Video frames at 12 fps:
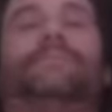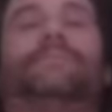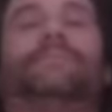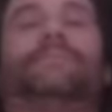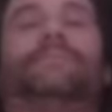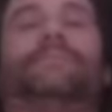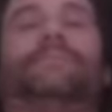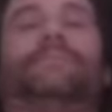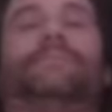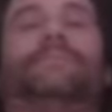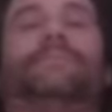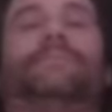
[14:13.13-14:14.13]

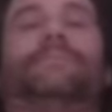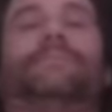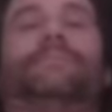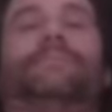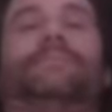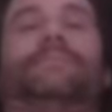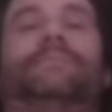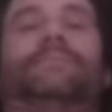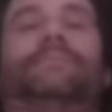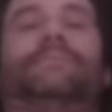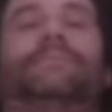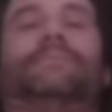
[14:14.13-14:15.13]

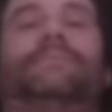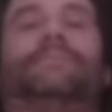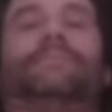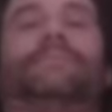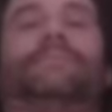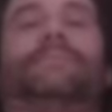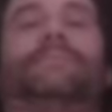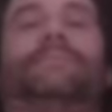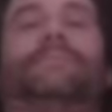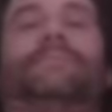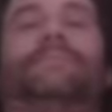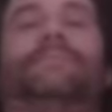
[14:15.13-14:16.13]

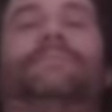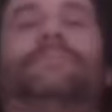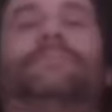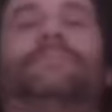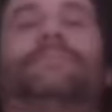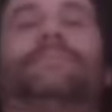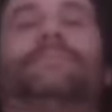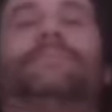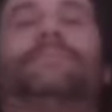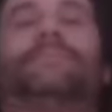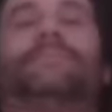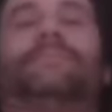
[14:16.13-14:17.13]

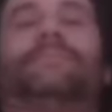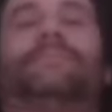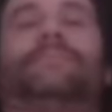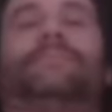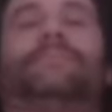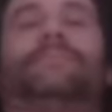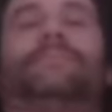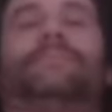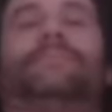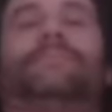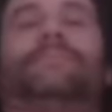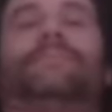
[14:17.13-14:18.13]

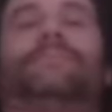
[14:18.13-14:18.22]
The person shown says nothing.